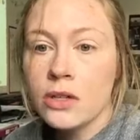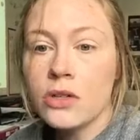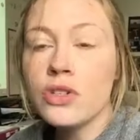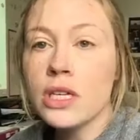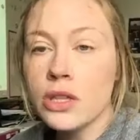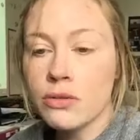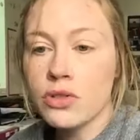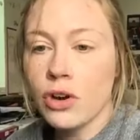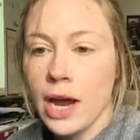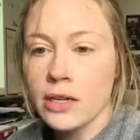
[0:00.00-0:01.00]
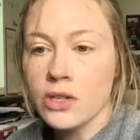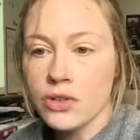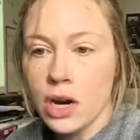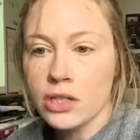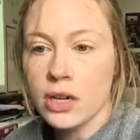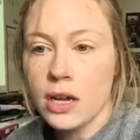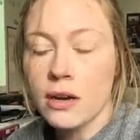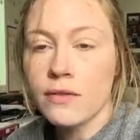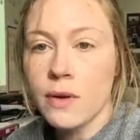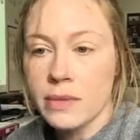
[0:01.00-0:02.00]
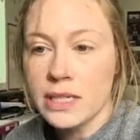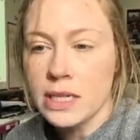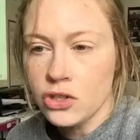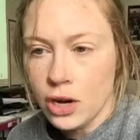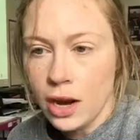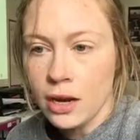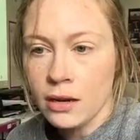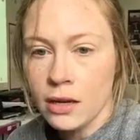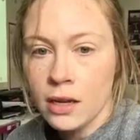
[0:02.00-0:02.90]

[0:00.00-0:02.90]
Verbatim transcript: usually through direct instruction from the teacher.